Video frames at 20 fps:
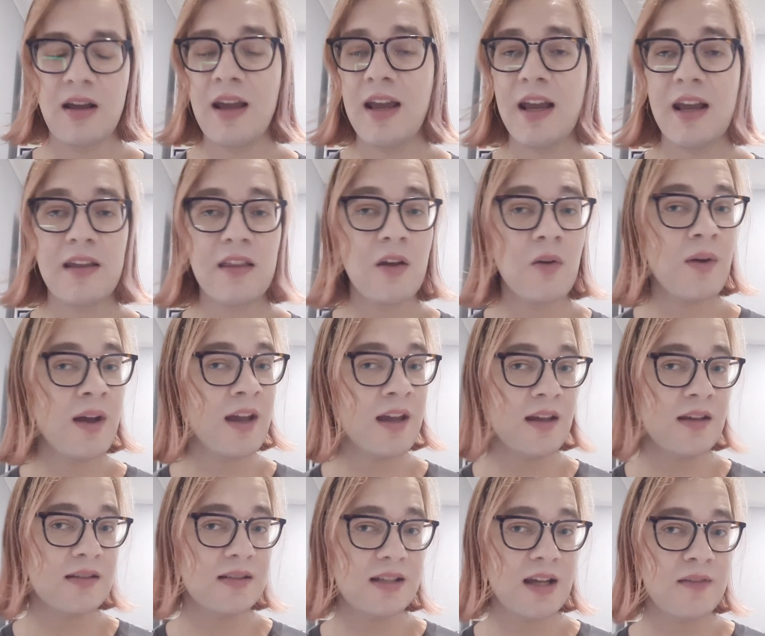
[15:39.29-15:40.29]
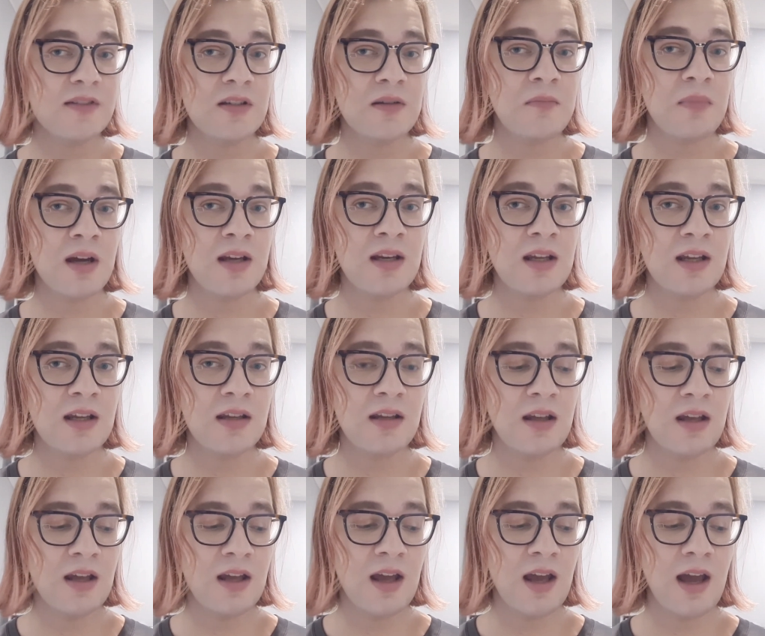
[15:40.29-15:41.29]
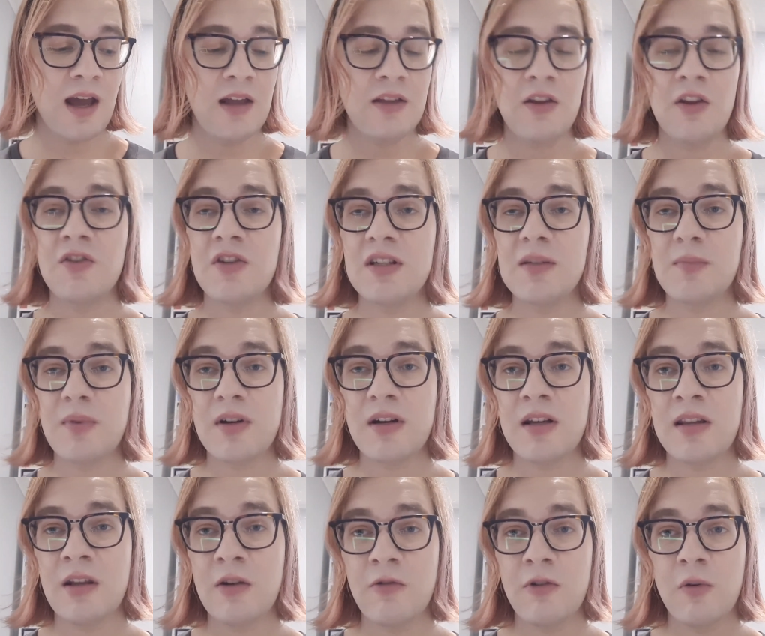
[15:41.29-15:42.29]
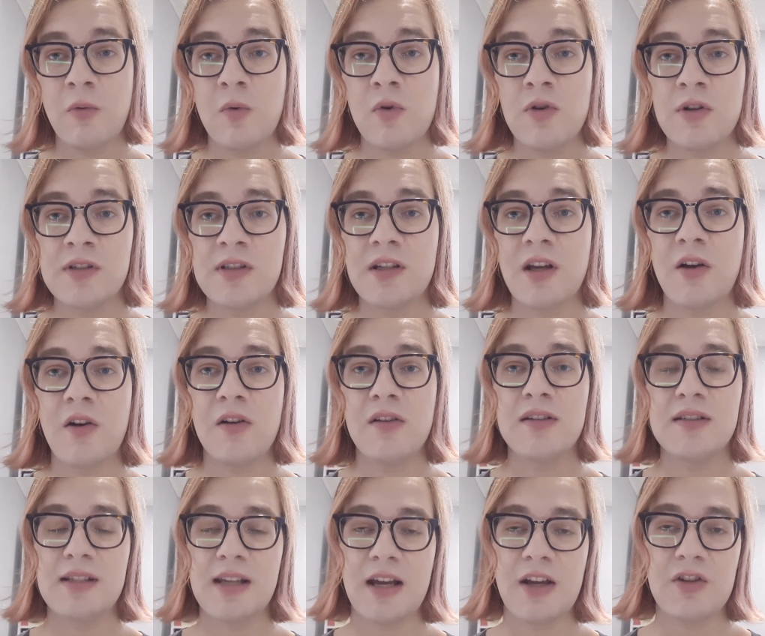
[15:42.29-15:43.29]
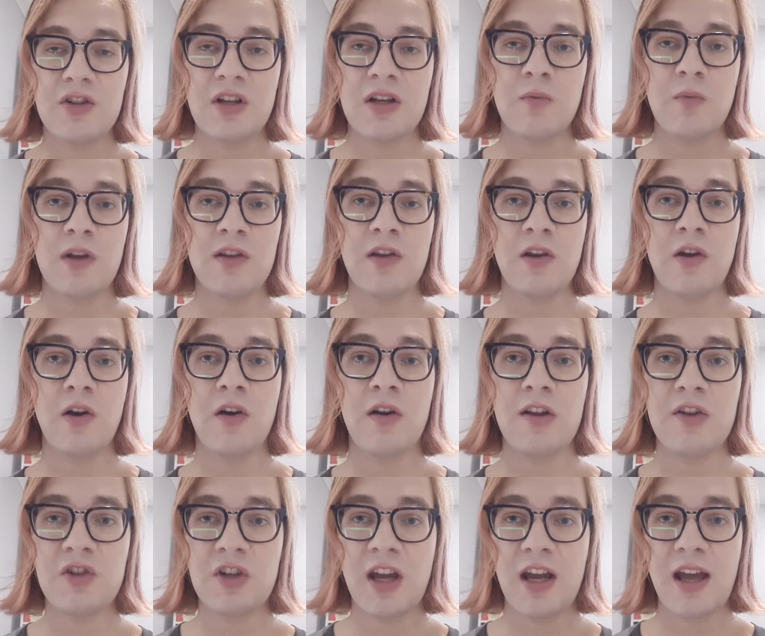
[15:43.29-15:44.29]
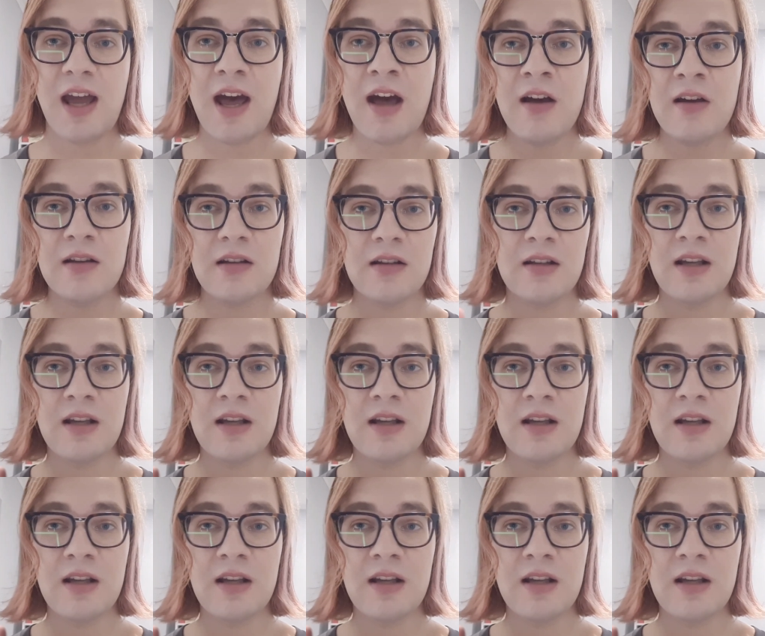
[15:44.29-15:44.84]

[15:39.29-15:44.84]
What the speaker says: Either way, it saves you money, and you just put it in the rewards code section when you go to checkout,